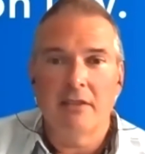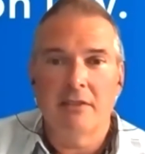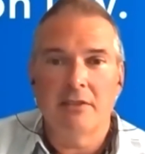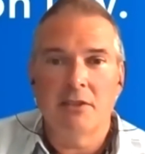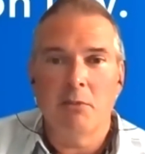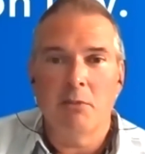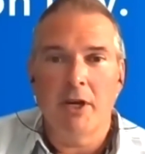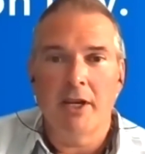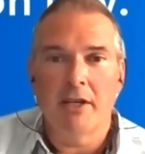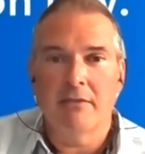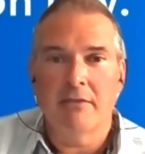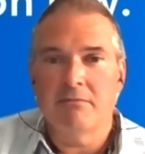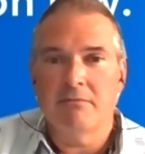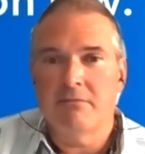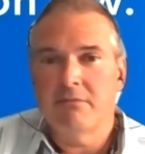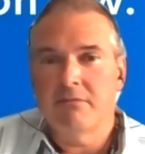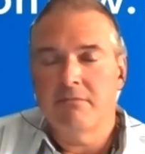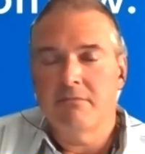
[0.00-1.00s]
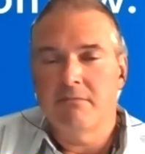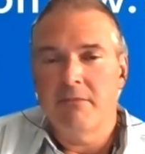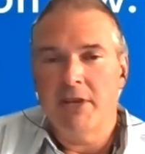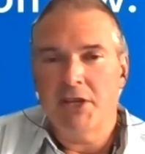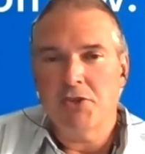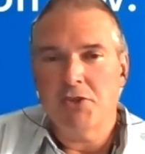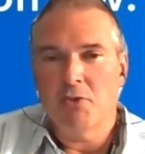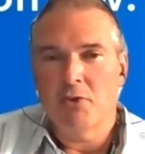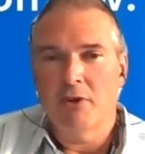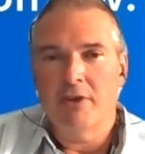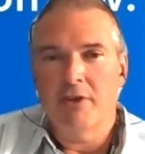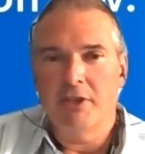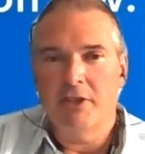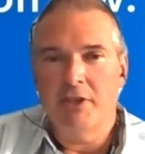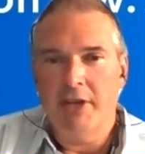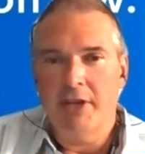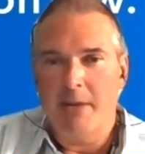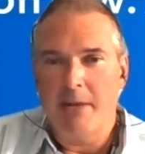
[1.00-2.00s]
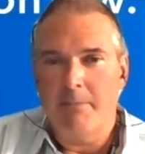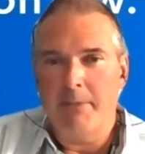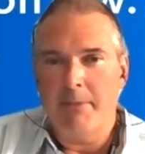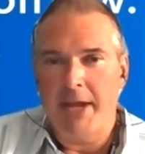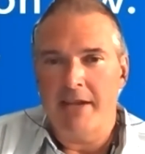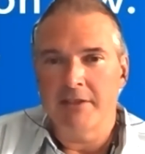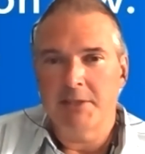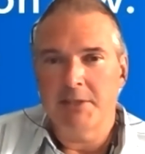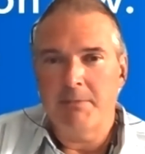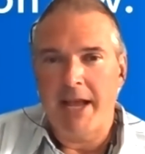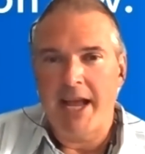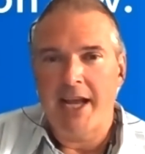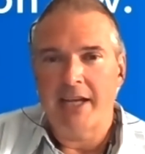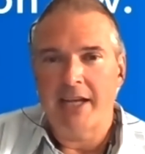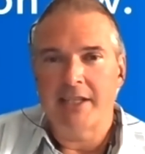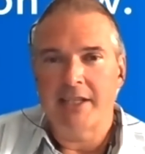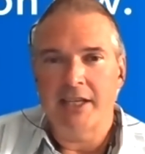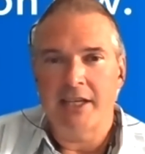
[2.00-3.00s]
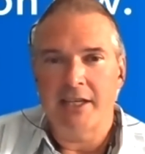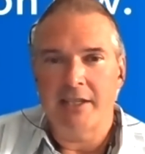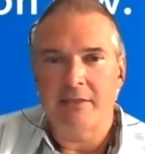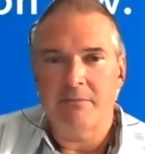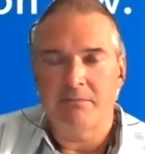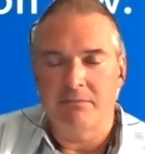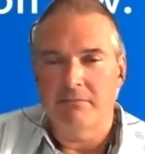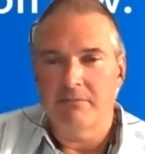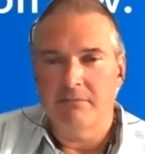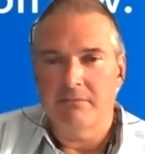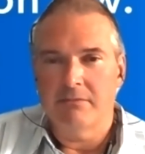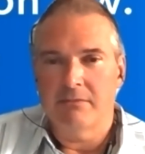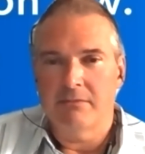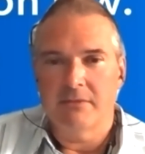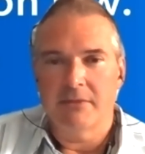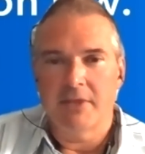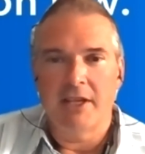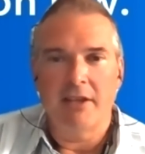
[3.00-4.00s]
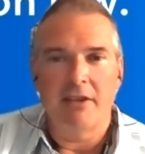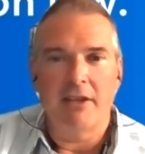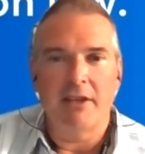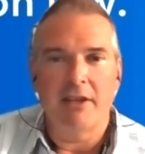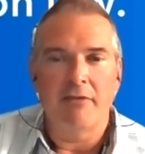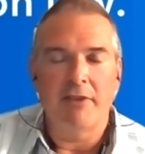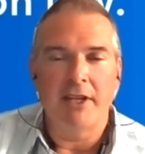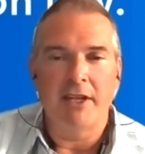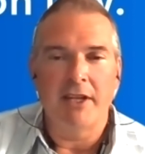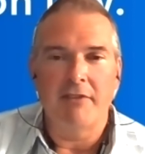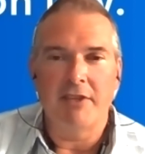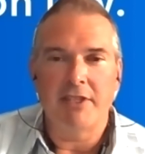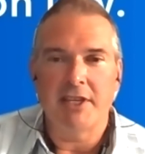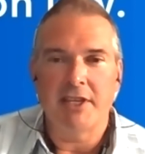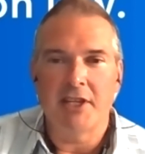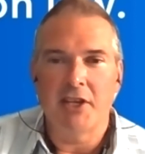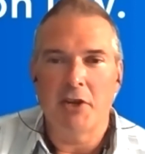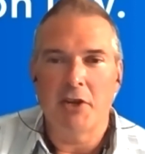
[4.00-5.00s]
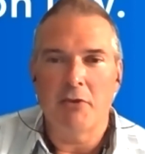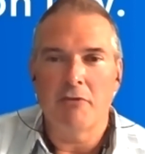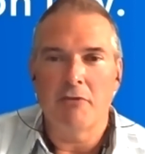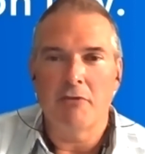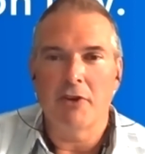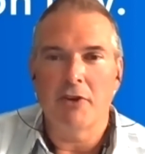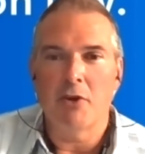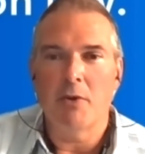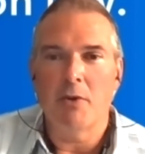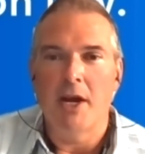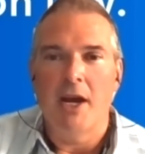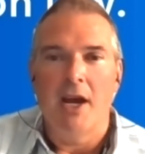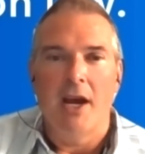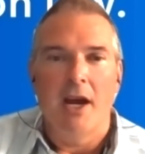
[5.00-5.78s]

You want to make sure you get a bounce back if it didn't go through.